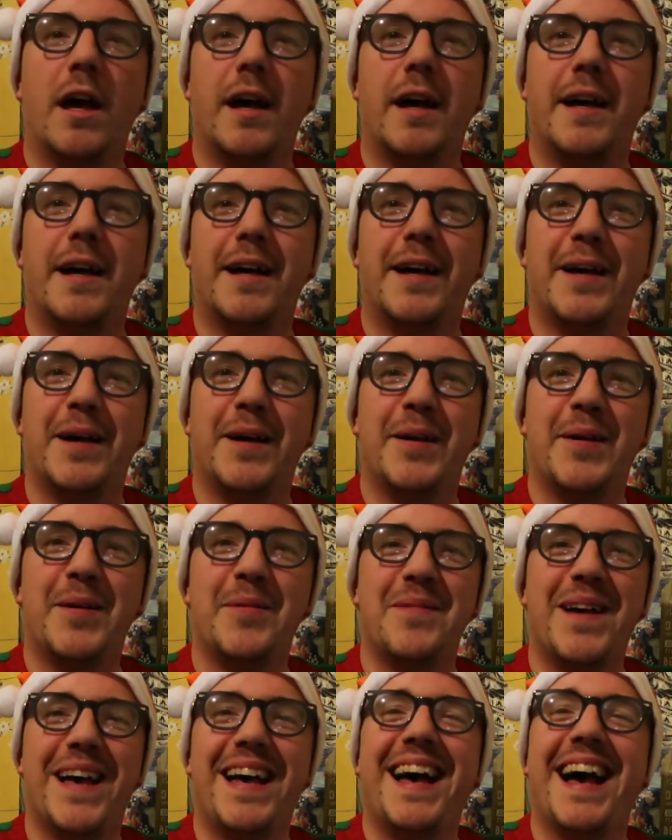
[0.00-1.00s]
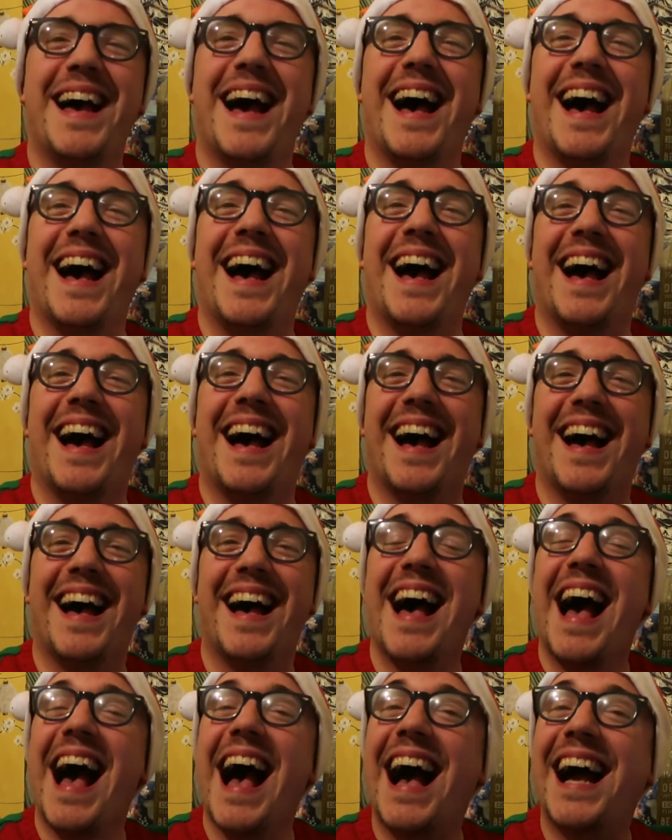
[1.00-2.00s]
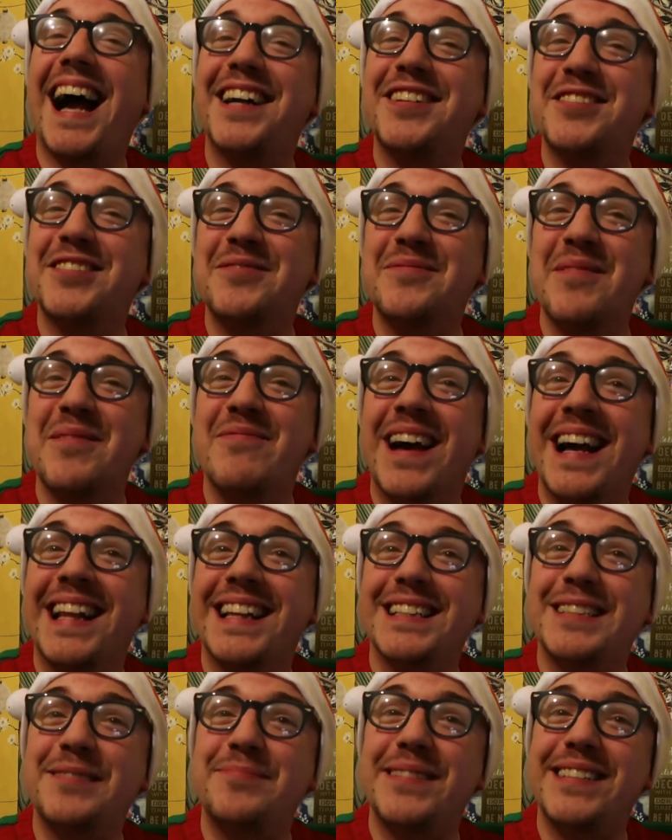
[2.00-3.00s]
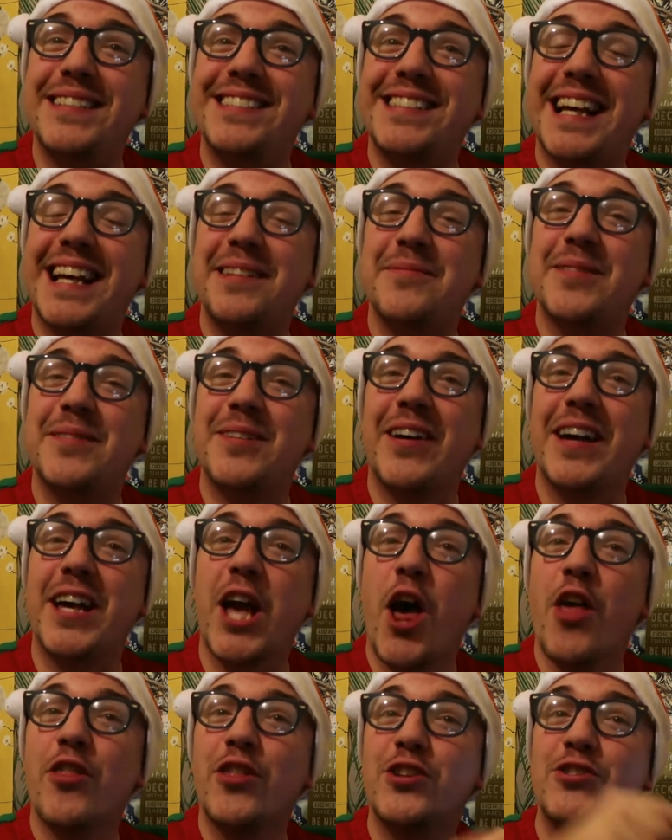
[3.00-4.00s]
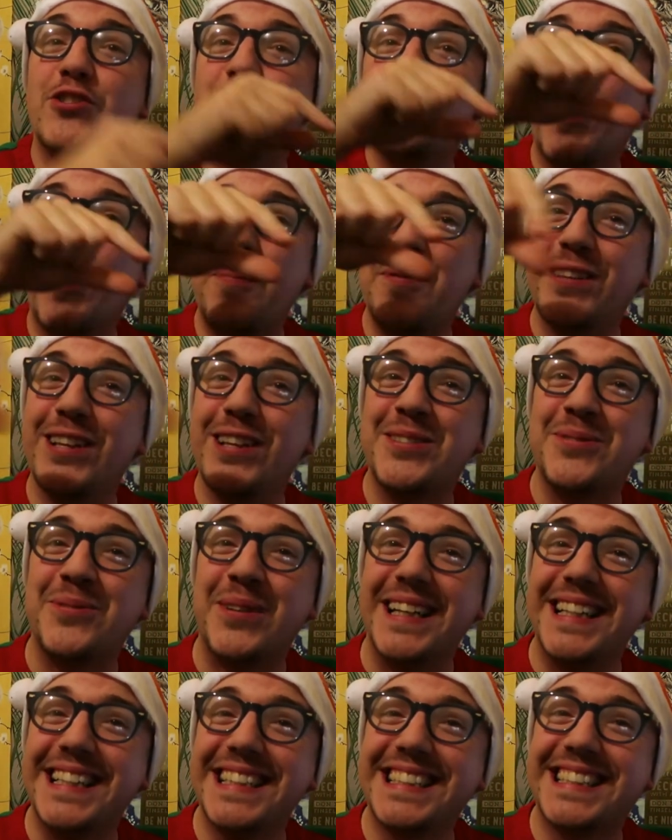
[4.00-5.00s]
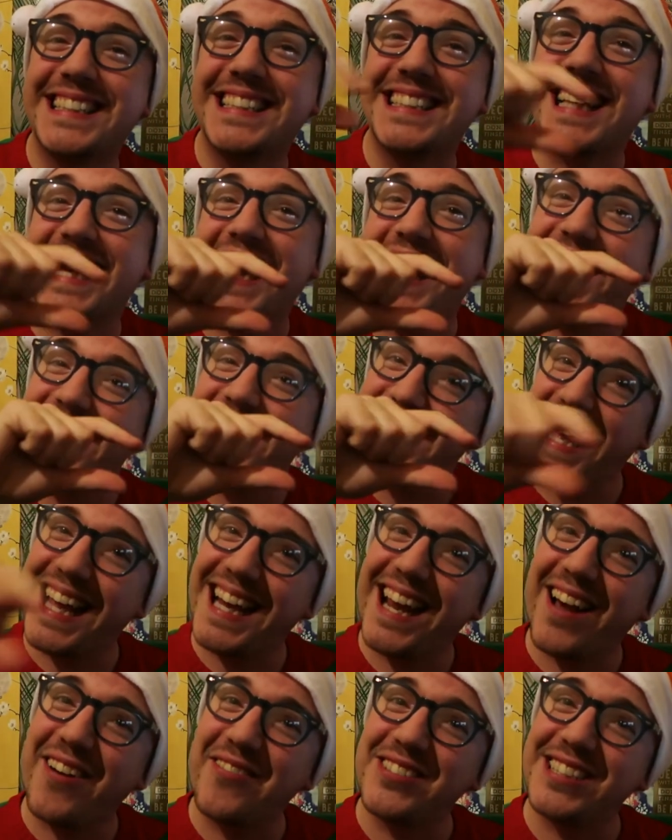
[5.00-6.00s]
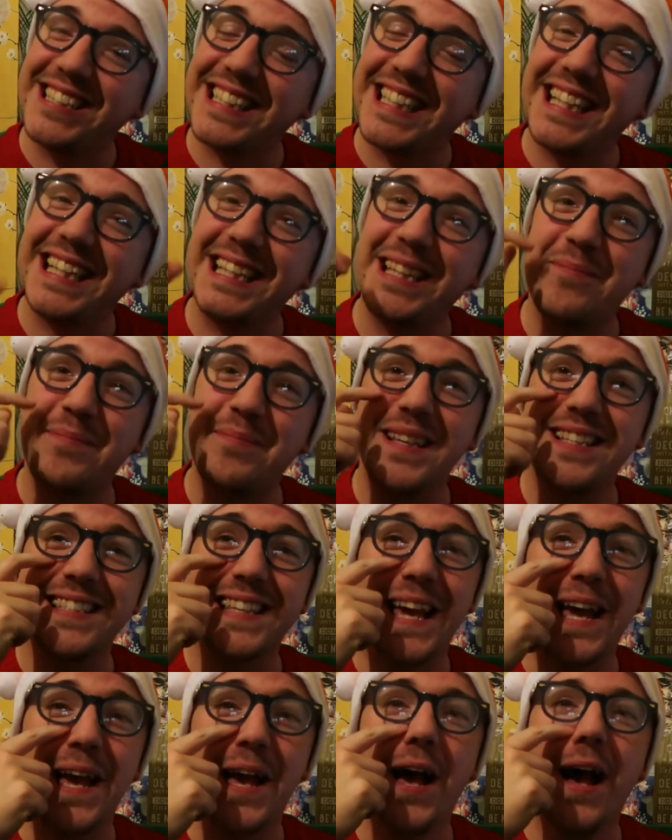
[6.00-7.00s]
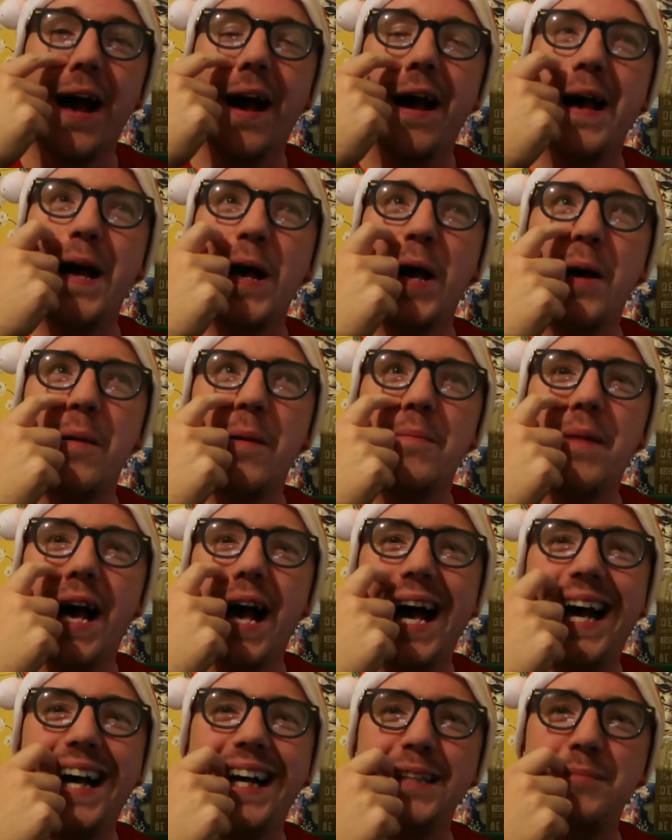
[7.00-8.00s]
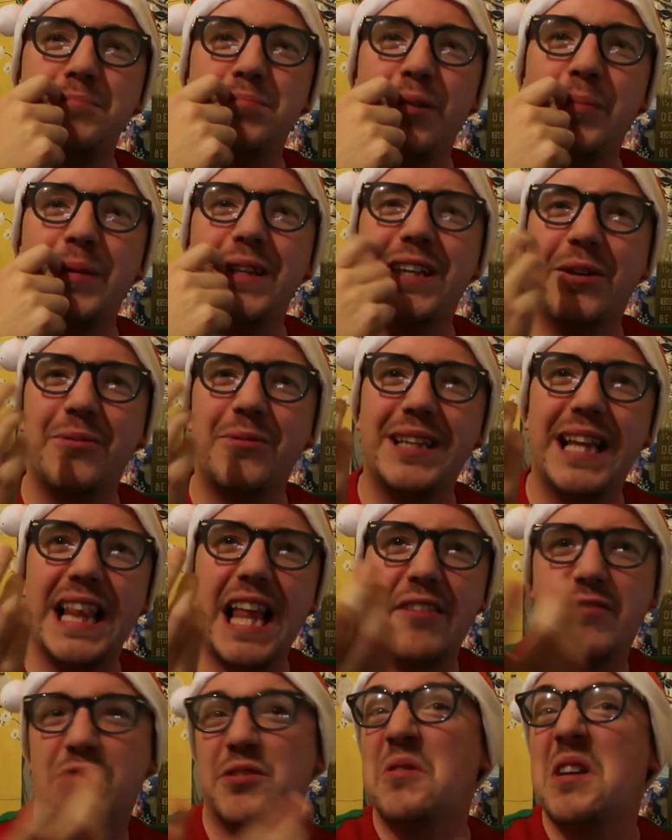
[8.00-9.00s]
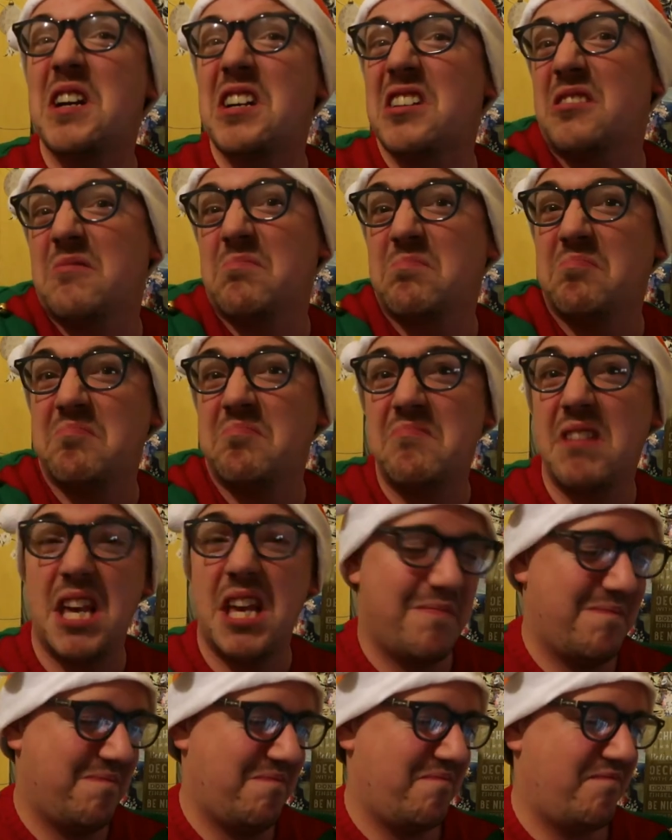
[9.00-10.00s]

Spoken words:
I just remember Alex P. Scadby going, the top of the Twix, and then obviously eating the biscuit. I'd probably go with the left Twix. Yeah.